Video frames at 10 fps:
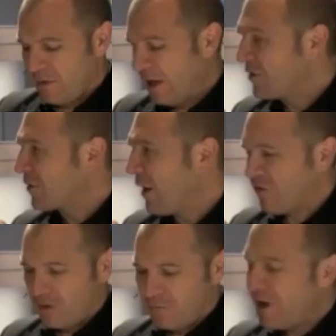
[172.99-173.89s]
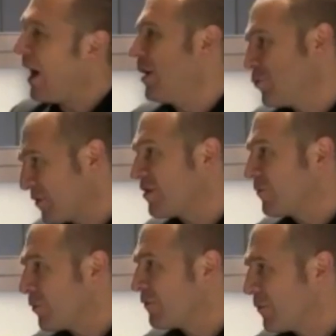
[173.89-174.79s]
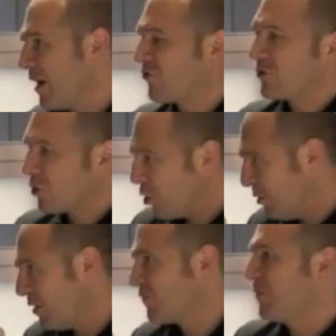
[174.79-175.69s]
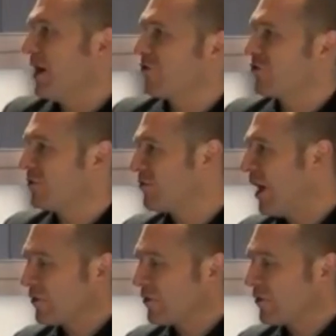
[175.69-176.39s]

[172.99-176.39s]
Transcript: the integration of 100% of your information, human information,